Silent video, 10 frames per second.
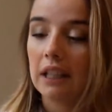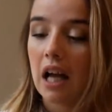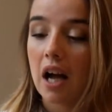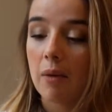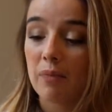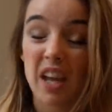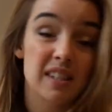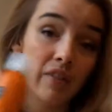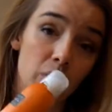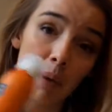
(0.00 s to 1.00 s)
They're
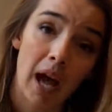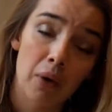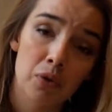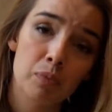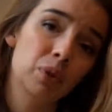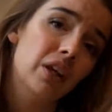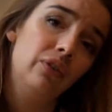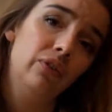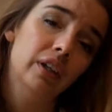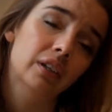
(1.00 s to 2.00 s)
£7, but they
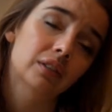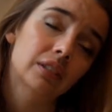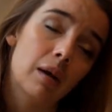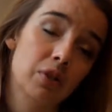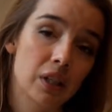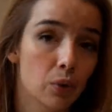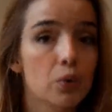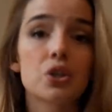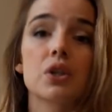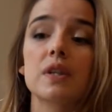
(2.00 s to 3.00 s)
feel absolutely
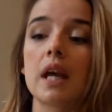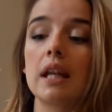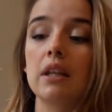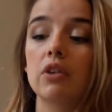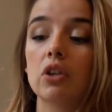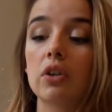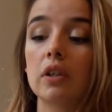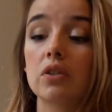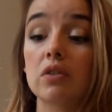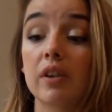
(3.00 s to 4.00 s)
gorgeous, and if you go
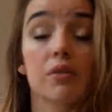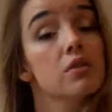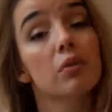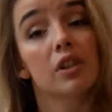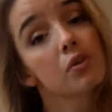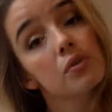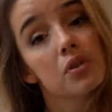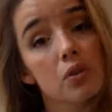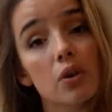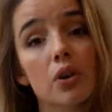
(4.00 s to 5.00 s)
into the ritual
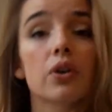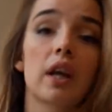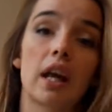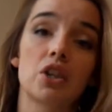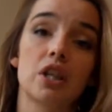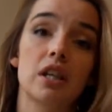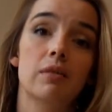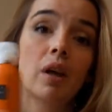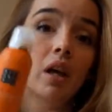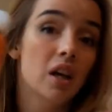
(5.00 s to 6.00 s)
store, you can
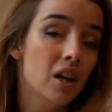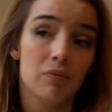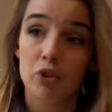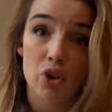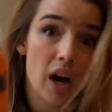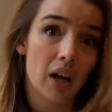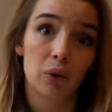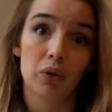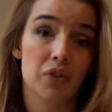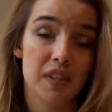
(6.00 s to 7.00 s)
actually try
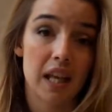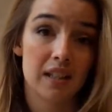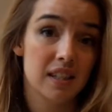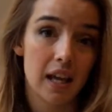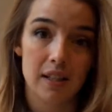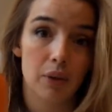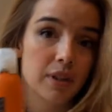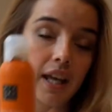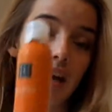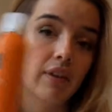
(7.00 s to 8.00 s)
all of the scents there. They
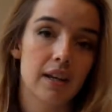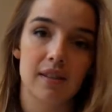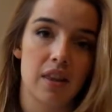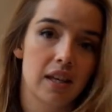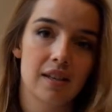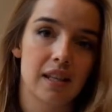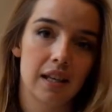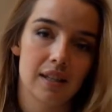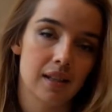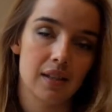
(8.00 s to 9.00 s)
always have like
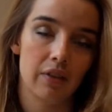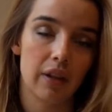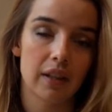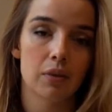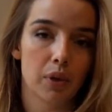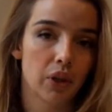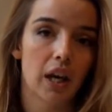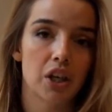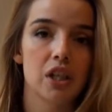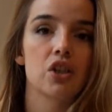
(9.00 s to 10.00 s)
scents and stuff like that where you can
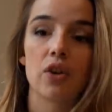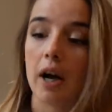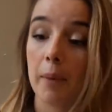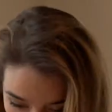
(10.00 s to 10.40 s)
actually try.